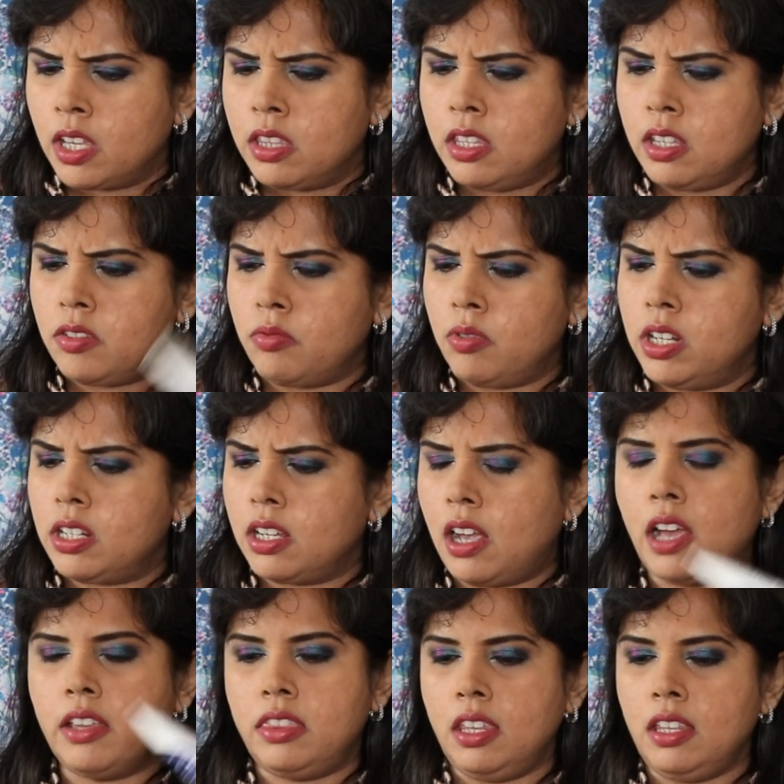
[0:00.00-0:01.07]
this retailer,
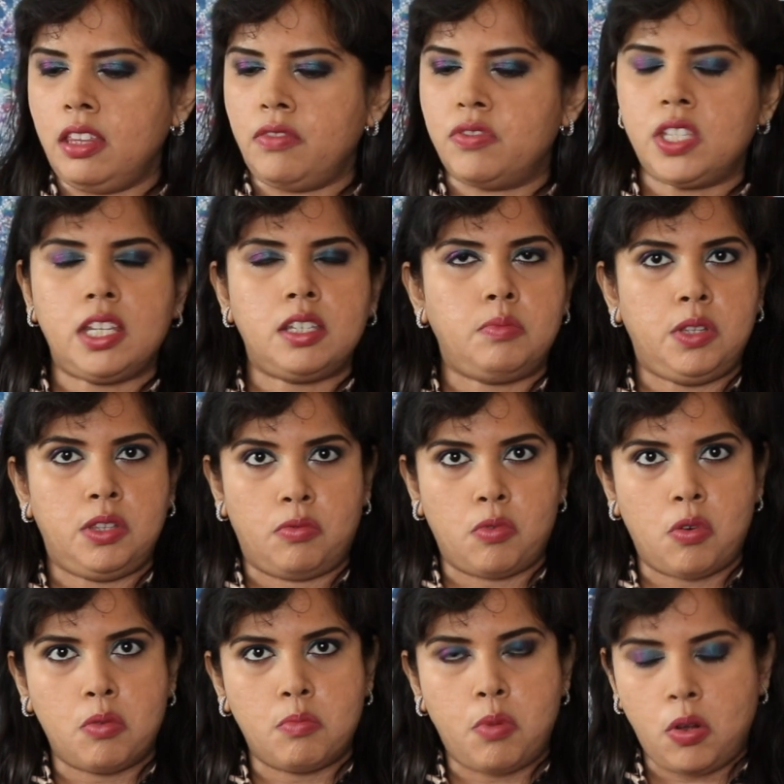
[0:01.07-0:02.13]
I think they've sent me the
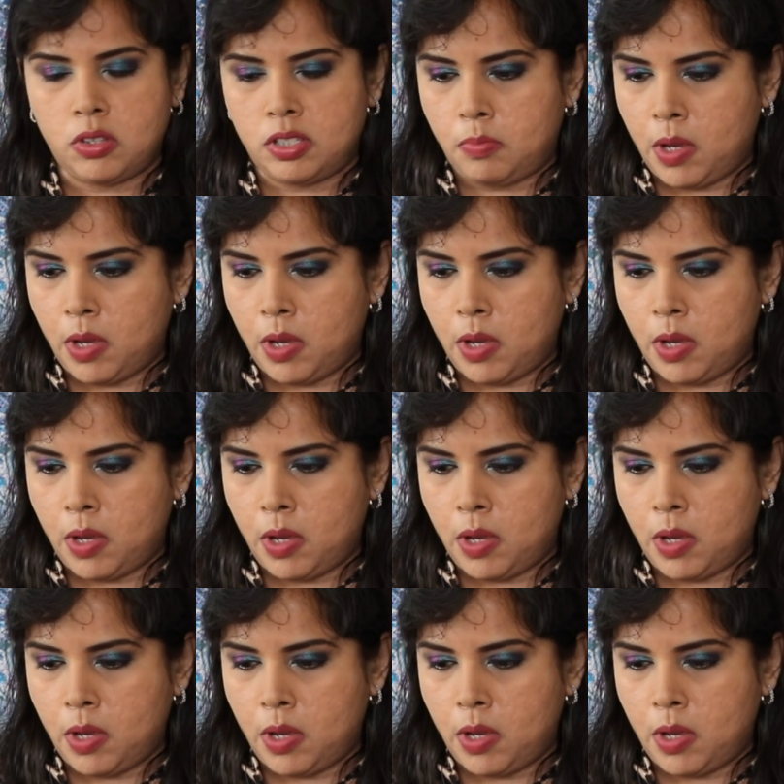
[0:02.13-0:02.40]
wrong books